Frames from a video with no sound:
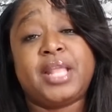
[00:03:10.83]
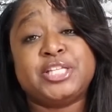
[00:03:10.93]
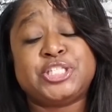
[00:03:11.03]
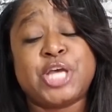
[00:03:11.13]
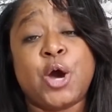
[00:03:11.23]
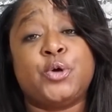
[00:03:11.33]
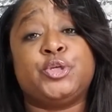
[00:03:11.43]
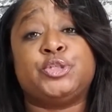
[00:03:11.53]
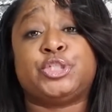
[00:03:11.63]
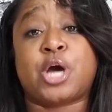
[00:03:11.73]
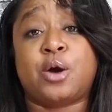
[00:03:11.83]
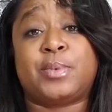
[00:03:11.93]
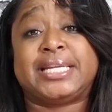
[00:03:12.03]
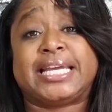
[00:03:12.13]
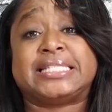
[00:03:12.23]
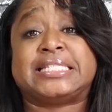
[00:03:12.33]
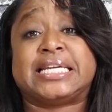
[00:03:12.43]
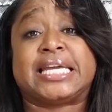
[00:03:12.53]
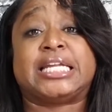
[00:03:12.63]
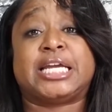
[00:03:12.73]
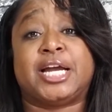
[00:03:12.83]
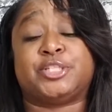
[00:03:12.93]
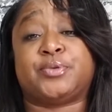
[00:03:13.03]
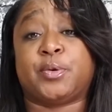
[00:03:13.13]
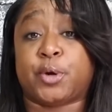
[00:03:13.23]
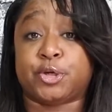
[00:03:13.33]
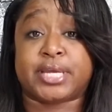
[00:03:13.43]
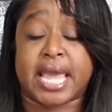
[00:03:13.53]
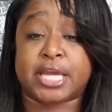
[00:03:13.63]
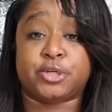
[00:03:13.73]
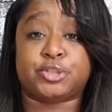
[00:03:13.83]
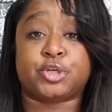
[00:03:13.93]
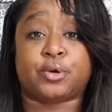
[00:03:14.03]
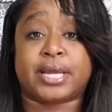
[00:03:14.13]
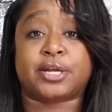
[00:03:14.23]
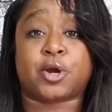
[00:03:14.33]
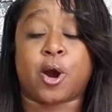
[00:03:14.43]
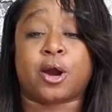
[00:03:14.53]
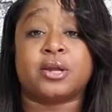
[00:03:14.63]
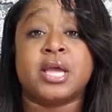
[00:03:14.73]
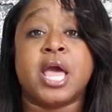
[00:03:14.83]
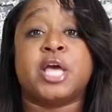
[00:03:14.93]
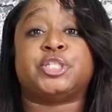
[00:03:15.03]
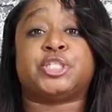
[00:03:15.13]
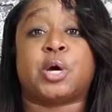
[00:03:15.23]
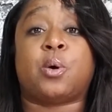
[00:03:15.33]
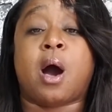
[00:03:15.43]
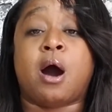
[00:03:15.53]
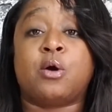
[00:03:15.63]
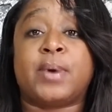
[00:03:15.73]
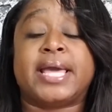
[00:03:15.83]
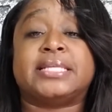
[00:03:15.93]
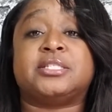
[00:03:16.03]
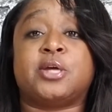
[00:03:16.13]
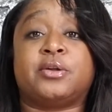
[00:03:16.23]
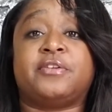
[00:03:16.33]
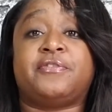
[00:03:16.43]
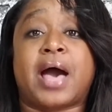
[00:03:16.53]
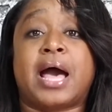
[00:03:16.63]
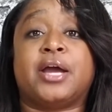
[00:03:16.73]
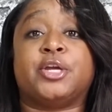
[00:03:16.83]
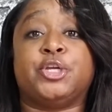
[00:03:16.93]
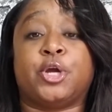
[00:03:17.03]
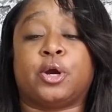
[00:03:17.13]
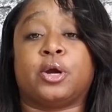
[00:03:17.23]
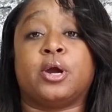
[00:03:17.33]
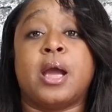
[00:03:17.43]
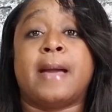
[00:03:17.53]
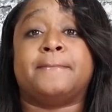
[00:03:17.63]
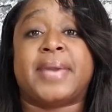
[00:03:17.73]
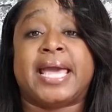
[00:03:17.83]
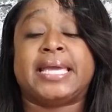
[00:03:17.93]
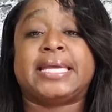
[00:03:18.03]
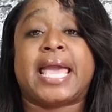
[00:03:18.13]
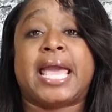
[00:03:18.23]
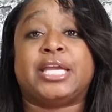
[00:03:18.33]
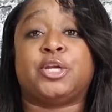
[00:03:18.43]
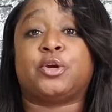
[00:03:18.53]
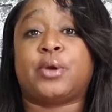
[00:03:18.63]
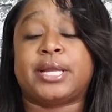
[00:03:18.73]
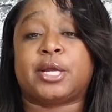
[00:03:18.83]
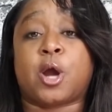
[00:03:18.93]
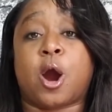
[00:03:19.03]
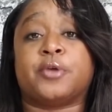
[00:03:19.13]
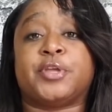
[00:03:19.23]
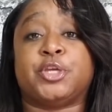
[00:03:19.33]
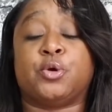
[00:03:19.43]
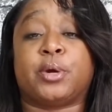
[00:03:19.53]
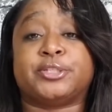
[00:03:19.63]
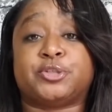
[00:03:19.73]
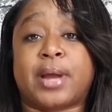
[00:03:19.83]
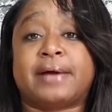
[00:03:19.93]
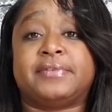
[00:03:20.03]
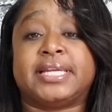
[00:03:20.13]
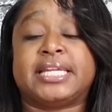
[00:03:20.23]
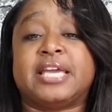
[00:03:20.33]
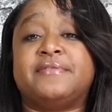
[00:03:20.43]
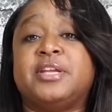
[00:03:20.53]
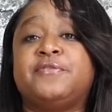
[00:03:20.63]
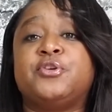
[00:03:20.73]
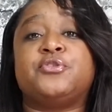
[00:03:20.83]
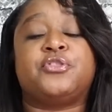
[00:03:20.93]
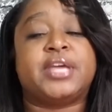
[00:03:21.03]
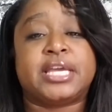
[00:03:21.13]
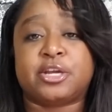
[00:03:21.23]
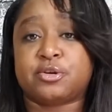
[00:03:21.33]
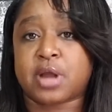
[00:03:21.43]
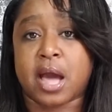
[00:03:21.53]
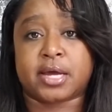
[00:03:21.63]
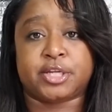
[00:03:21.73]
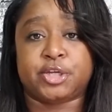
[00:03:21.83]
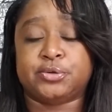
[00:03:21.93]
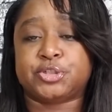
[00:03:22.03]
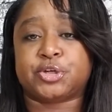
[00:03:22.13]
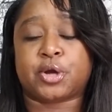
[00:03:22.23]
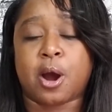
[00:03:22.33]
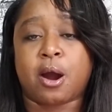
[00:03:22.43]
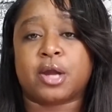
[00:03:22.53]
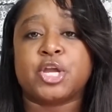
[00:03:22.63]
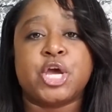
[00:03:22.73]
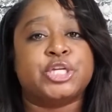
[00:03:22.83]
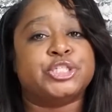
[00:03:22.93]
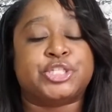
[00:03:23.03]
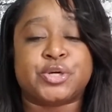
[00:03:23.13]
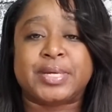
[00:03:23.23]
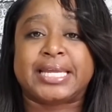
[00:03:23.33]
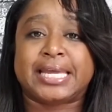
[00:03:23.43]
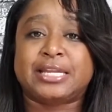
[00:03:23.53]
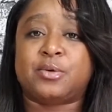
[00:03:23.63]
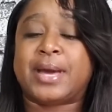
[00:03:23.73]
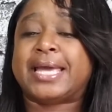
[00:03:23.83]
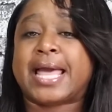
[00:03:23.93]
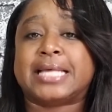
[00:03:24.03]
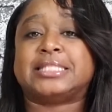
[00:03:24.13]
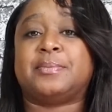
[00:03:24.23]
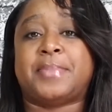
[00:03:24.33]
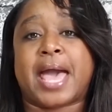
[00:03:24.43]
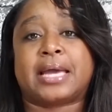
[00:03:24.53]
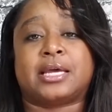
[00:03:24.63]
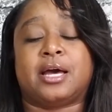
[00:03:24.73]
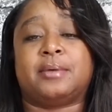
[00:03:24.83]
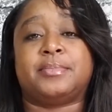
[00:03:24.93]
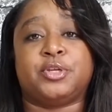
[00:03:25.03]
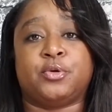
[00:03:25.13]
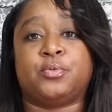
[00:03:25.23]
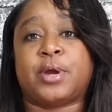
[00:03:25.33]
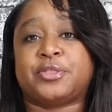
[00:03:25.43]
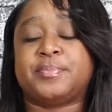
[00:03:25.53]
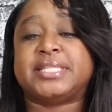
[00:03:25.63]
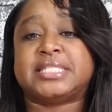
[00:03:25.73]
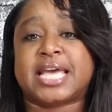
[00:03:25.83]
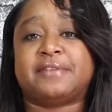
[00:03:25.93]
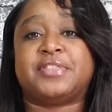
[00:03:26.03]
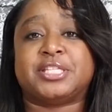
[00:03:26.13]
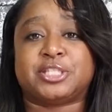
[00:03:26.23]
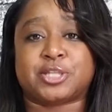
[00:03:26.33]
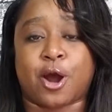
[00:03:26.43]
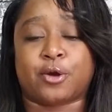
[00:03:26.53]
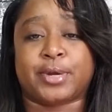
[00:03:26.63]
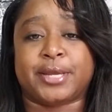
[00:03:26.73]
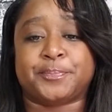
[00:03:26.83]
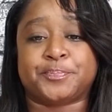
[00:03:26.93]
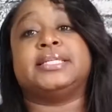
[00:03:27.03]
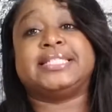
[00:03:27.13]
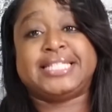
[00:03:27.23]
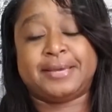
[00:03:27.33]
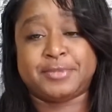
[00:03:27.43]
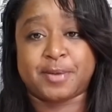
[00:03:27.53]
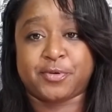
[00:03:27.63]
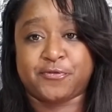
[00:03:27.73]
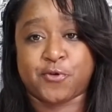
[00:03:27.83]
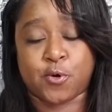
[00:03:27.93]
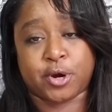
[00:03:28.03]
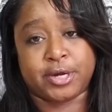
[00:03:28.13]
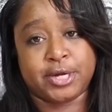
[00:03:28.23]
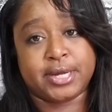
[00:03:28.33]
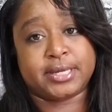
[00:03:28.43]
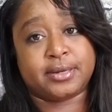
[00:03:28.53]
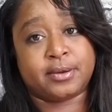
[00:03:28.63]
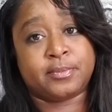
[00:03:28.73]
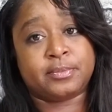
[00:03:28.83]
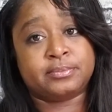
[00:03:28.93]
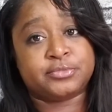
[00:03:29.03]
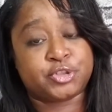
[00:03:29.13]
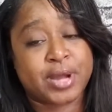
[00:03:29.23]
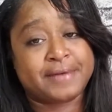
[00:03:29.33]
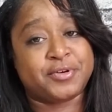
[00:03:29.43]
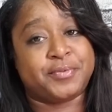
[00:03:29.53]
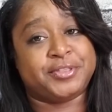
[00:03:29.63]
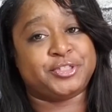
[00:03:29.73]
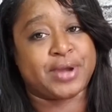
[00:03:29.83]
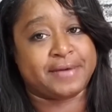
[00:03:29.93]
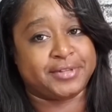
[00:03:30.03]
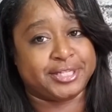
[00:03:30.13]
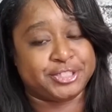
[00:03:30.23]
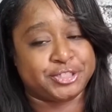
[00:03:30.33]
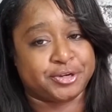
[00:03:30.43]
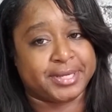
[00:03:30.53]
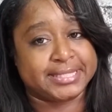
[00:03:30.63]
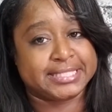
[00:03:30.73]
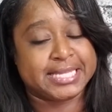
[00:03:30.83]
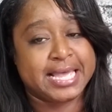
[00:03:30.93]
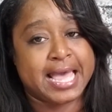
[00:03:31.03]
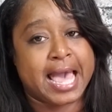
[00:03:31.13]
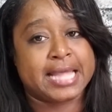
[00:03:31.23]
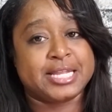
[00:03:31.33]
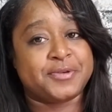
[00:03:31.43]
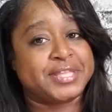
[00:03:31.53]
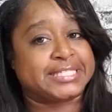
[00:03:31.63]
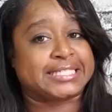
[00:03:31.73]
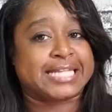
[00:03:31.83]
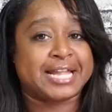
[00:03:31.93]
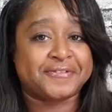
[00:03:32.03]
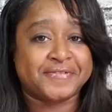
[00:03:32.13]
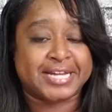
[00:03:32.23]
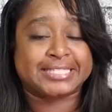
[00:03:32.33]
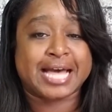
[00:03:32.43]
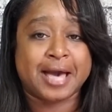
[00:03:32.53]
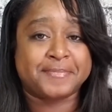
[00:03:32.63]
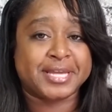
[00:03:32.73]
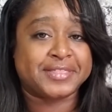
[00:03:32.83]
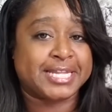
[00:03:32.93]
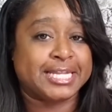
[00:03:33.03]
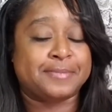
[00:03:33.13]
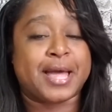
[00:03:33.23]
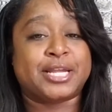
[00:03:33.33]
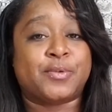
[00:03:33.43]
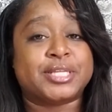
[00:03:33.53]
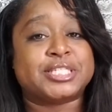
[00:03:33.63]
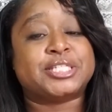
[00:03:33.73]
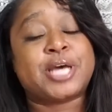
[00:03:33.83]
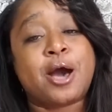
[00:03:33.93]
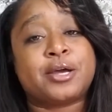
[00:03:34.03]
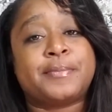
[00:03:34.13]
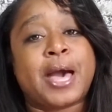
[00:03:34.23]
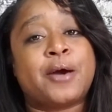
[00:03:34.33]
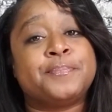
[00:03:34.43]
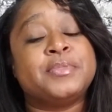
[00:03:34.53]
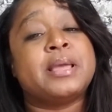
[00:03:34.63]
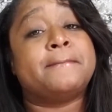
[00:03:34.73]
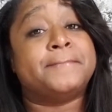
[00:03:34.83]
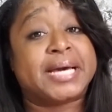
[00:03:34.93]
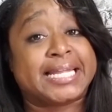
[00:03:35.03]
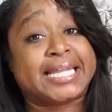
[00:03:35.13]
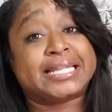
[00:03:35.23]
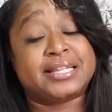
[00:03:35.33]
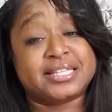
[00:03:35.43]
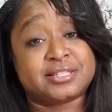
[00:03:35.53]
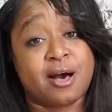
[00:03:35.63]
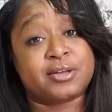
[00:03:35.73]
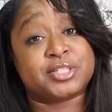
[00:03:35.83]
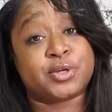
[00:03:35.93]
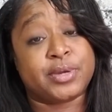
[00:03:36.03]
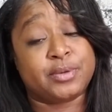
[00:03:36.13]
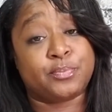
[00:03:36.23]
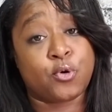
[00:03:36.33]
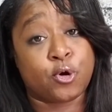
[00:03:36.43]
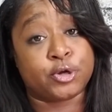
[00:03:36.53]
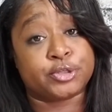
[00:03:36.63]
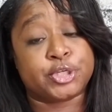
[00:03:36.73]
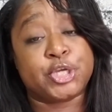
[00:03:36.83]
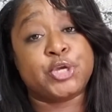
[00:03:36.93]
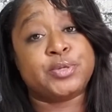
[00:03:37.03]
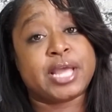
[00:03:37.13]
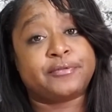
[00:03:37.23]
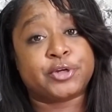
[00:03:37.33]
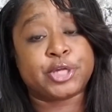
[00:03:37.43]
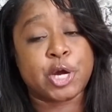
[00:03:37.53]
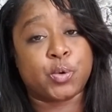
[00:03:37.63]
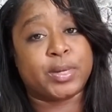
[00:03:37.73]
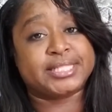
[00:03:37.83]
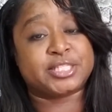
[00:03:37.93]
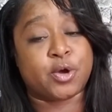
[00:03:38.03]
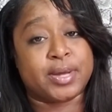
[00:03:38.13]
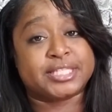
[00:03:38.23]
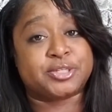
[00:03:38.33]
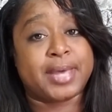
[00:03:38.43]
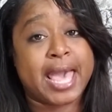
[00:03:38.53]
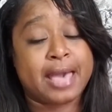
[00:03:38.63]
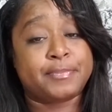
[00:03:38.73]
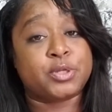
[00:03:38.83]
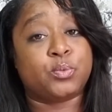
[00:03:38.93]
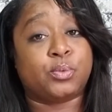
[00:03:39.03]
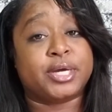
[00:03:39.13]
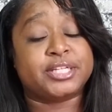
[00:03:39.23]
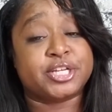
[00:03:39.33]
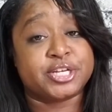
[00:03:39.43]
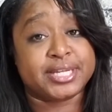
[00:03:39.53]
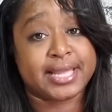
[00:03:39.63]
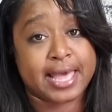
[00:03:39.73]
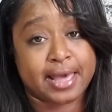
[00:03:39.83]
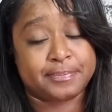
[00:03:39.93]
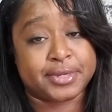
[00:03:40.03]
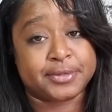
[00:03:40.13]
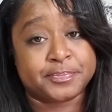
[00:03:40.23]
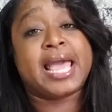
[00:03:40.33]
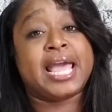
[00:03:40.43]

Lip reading: So you don't want to get stuck in a country where you can't use your credit card. So always notify your bank and your credit card that you are traveling. Even if you think you're not going to use your card, do it anyway as a backup. You'd rather be safe than sorry. Tip number 4. Travel with travel insurance. I know this is not a fun topic that anybody wants to talk about, but it is also important. You never know what's going to happen, what could happen.